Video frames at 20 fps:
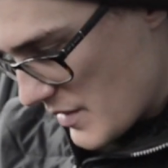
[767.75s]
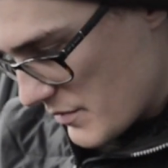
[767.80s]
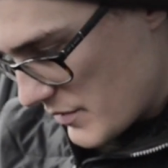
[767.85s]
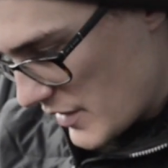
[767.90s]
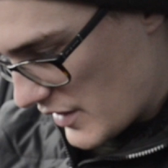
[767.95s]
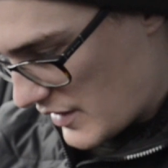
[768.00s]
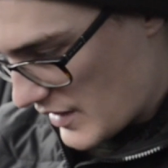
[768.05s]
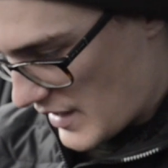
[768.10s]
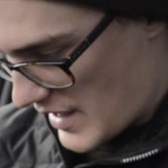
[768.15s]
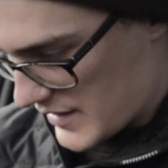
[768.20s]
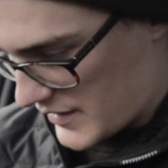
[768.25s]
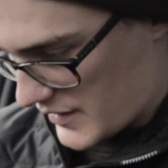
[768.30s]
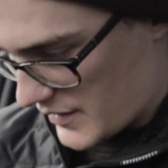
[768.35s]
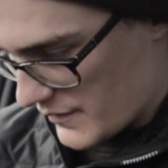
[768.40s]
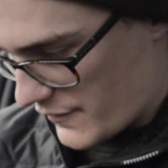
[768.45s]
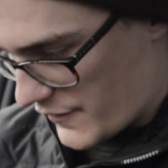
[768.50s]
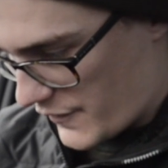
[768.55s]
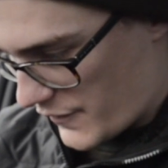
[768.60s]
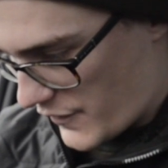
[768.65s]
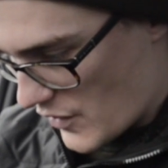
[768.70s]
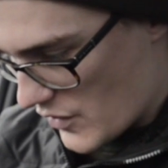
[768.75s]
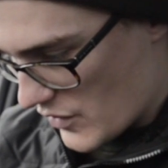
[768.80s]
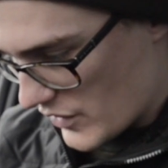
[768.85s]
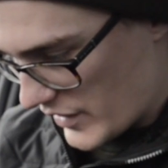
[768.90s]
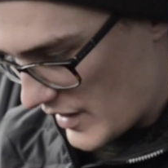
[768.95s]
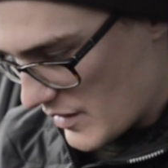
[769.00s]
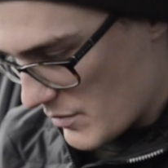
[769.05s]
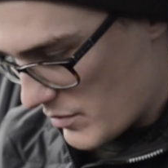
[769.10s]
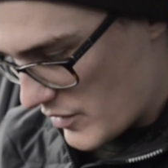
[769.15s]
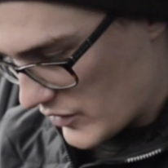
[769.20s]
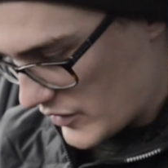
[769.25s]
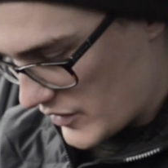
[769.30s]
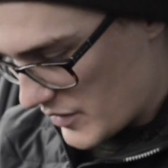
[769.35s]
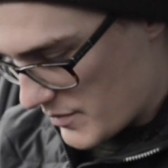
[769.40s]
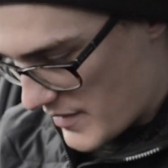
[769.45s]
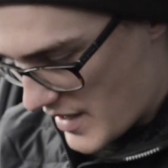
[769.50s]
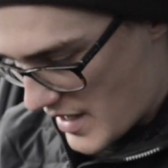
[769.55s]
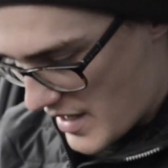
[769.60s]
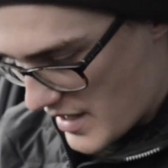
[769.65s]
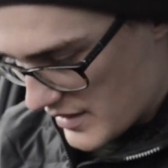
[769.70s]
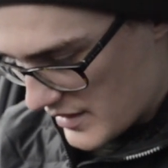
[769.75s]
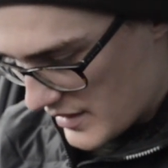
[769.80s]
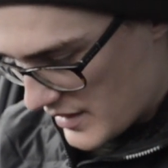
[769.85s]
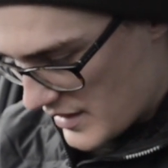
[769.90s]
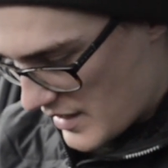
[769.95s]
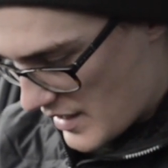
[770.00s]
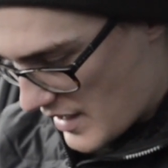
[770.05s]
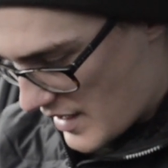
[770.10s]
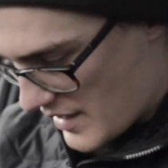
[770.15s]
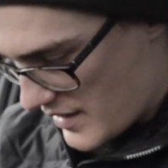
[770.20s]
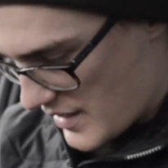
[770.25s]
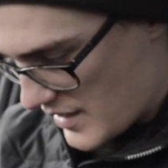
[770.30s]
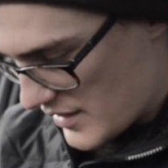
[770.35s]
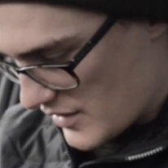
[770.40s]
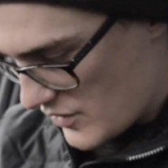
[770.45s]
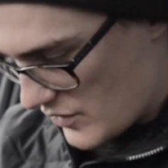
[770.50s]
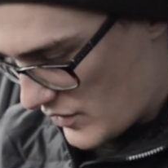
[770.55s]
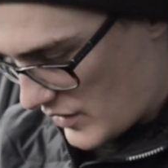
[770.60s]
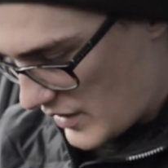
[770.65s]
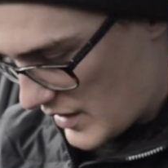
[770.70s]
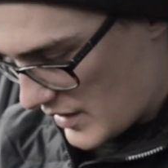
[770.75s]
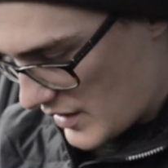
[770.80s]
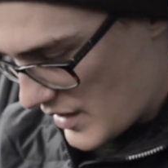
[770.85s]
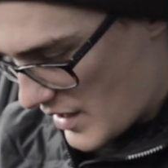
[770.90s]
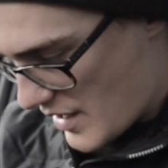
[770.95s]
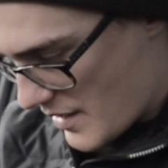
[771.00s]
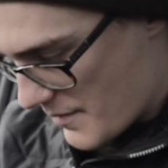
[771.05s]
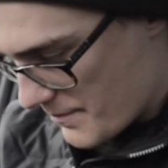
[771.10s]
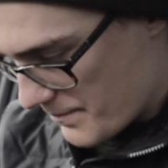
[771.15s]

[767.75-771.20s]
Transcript: but you can add some fog in the bottom there, and then you can